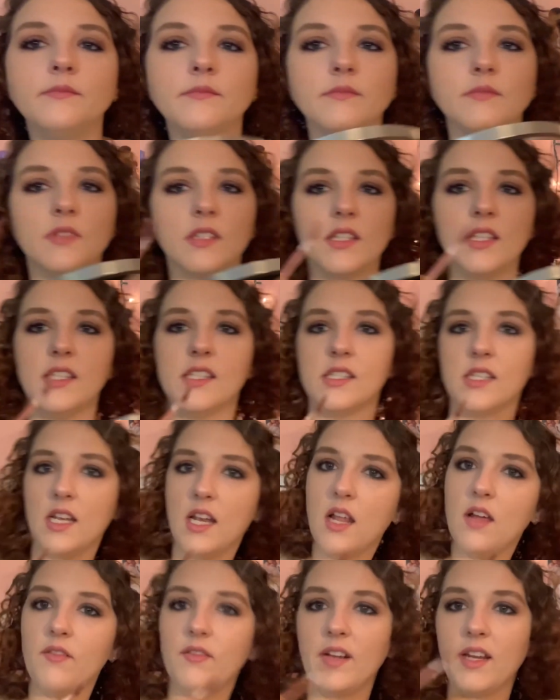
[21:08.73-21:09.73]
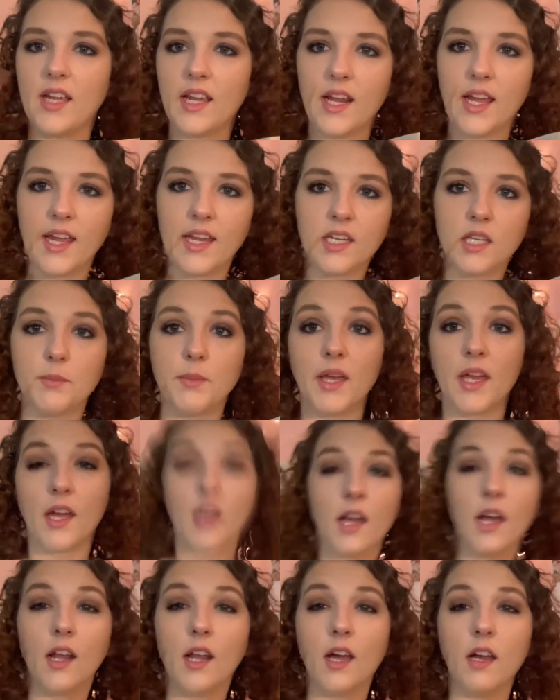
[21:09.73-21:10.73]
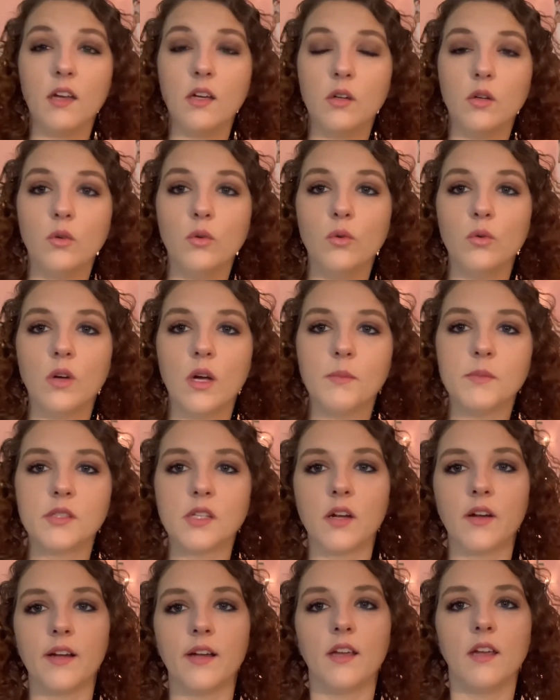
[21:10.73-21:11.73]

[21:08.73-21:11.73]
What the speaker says: This lovely Candyman color. Oh, I'm sorry.